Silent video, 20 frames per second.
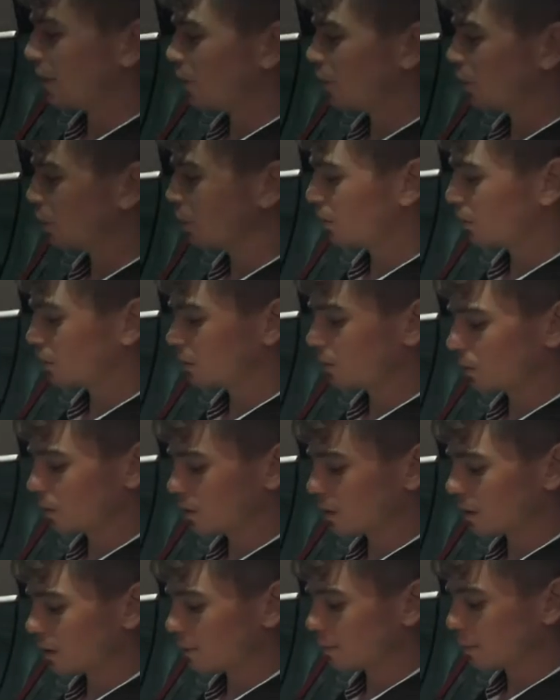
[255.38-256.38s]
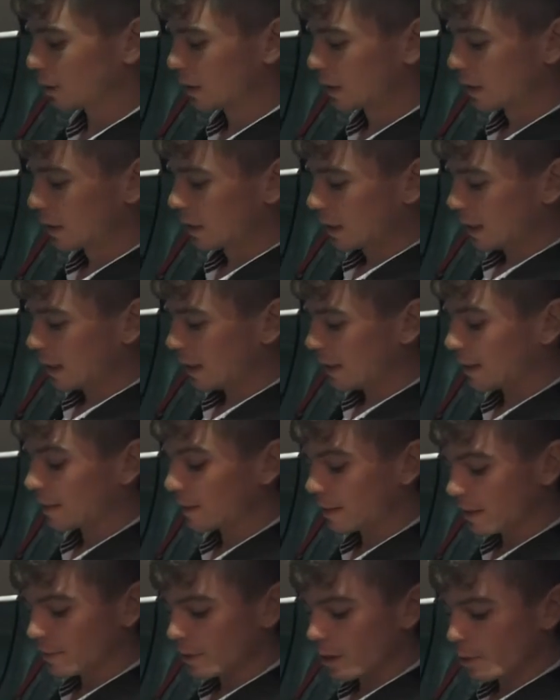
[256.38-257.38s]
in an Urus, for example.
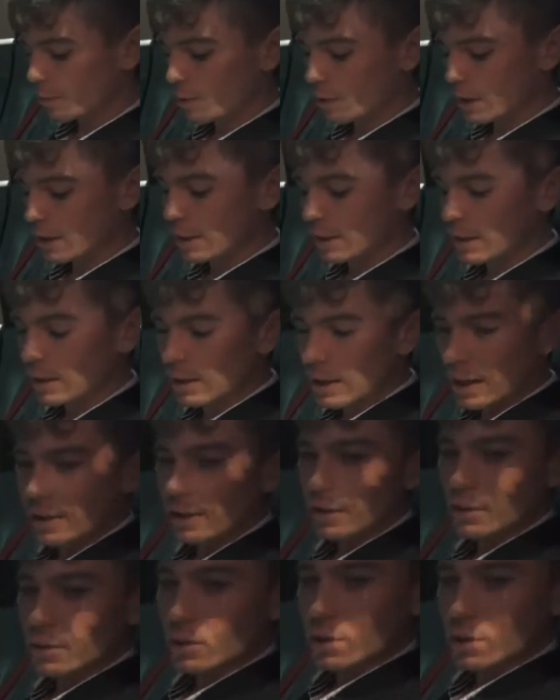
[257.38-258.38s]
And they've upgraded the leather.